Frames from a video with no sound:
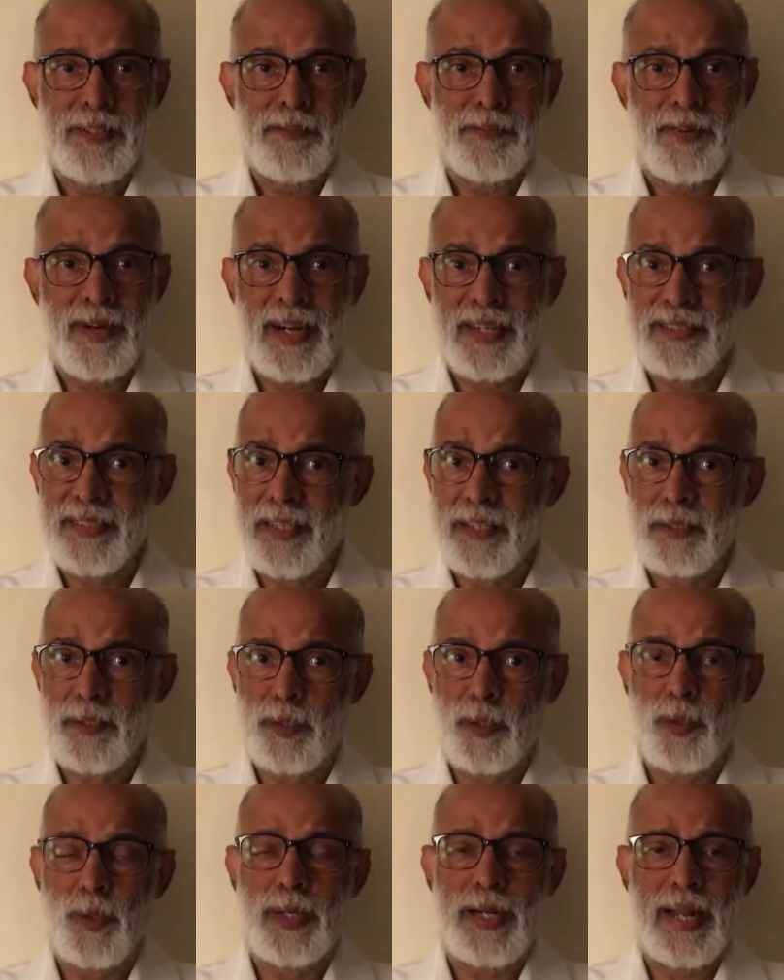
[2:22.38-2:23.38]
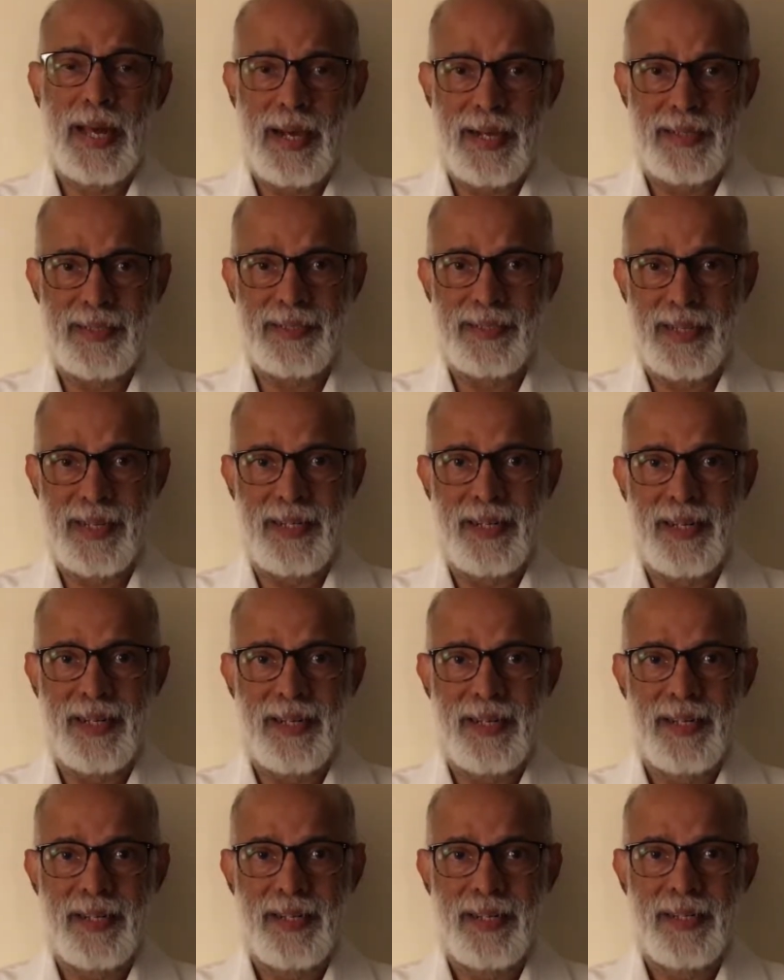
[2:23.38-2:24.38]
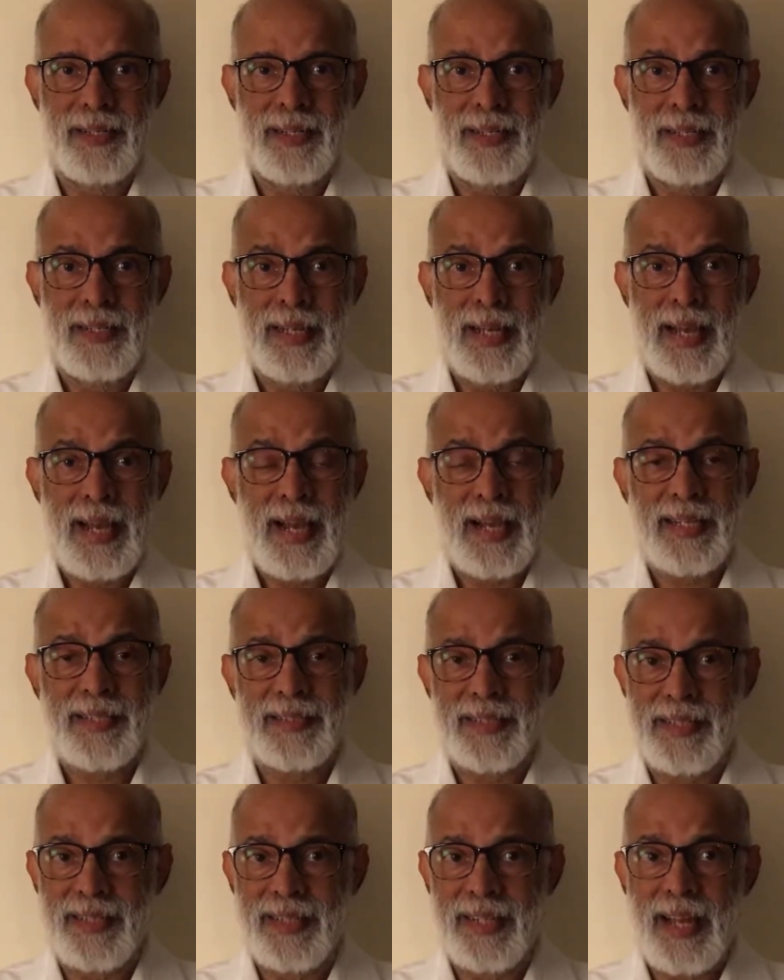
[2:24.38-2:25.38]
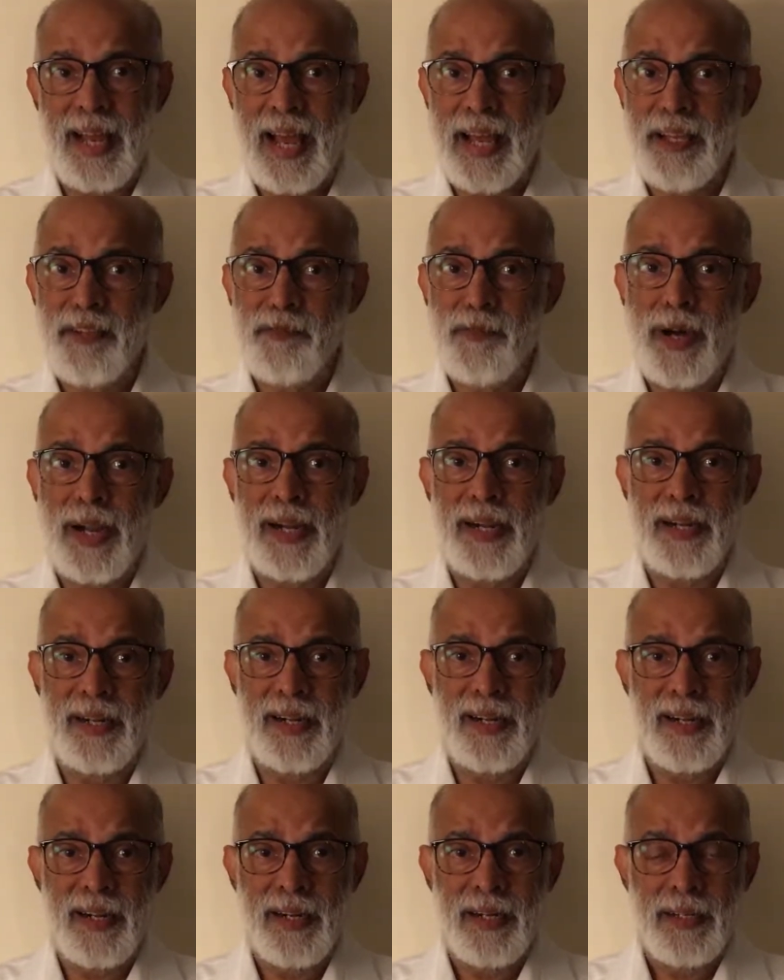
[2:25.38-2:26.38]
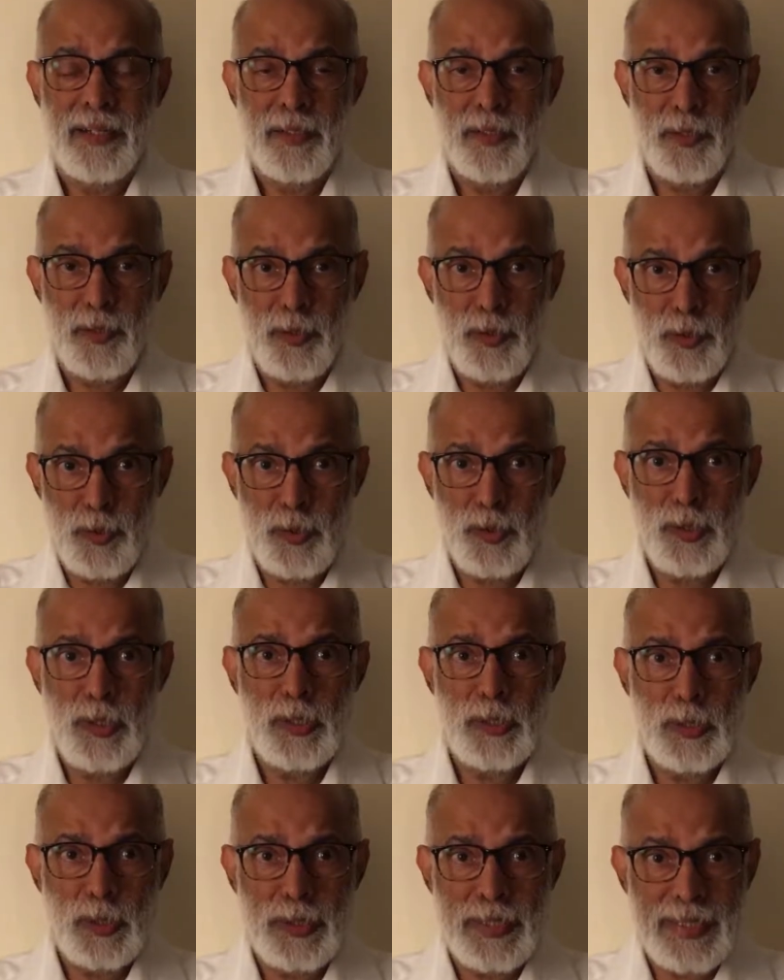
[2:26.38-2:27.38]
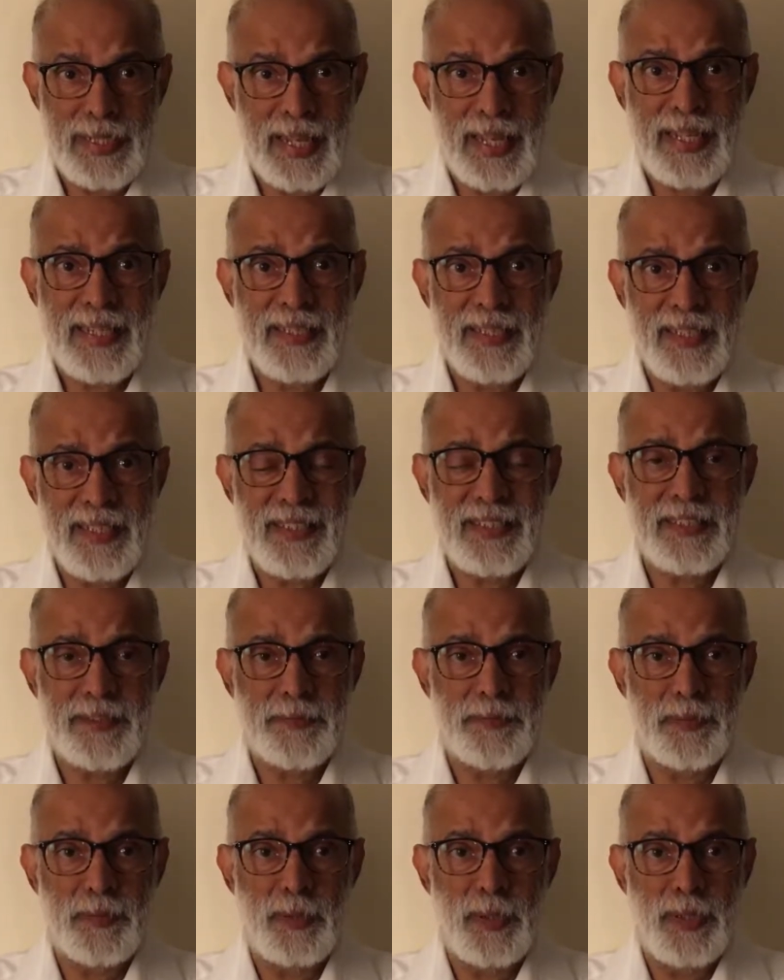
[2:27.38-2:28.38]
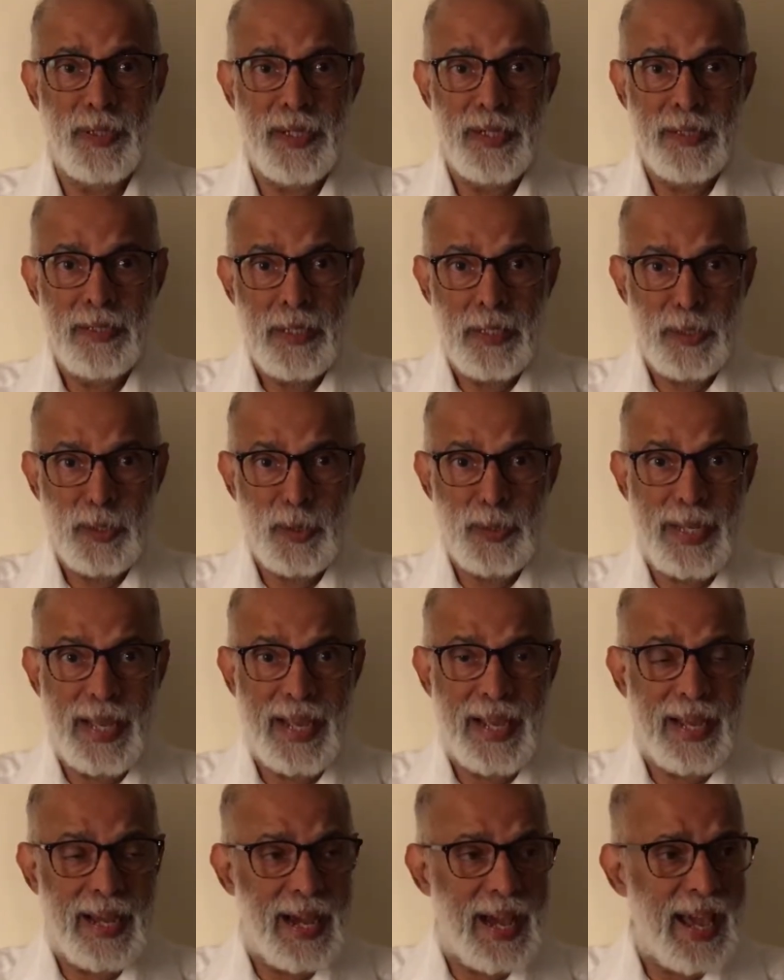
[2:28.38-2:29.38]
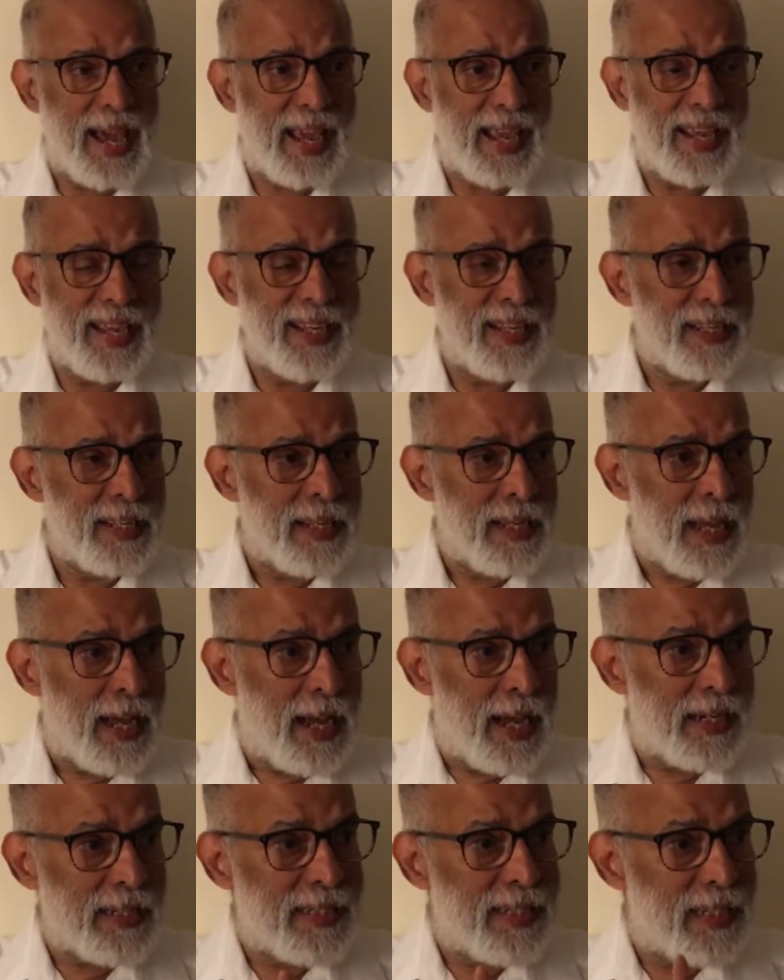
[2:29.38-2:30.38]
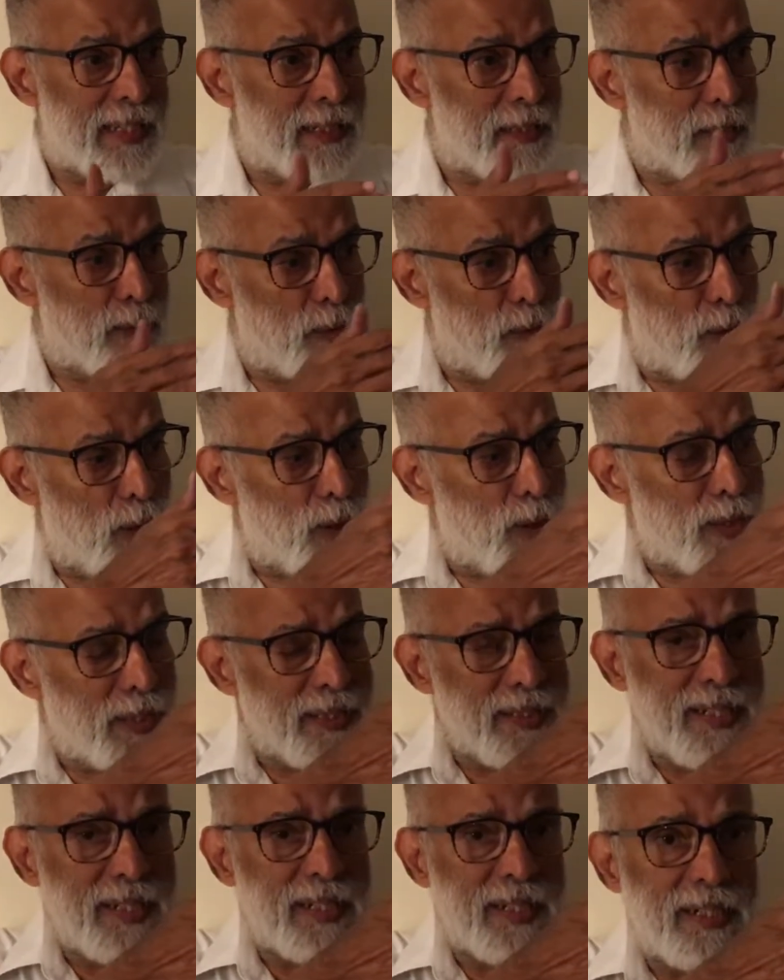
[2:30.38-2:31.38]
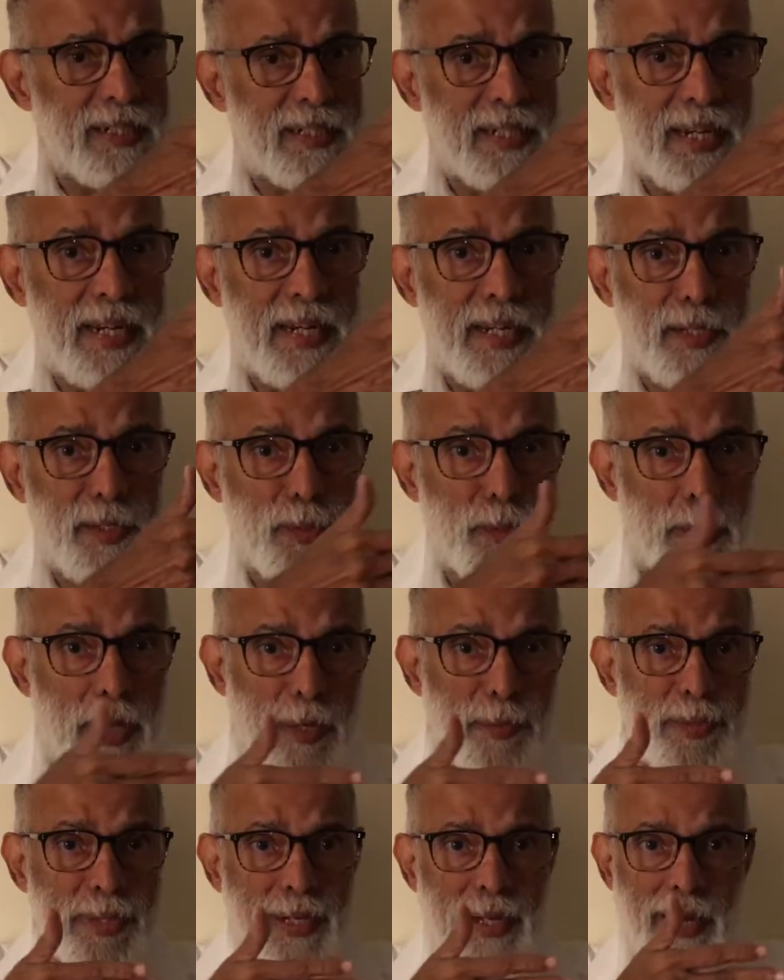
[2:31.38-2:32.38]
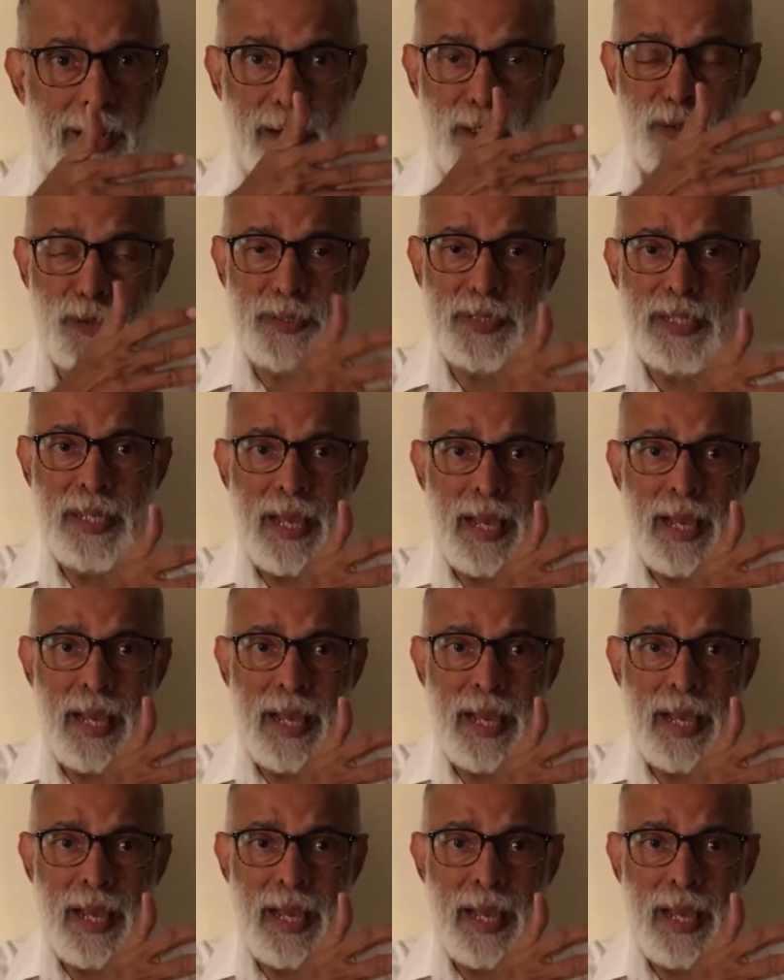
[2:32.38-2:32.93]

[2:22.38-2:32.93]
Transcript: Father told Augustine, Augustine, I want you to take this food to a guy at the corner turning to our house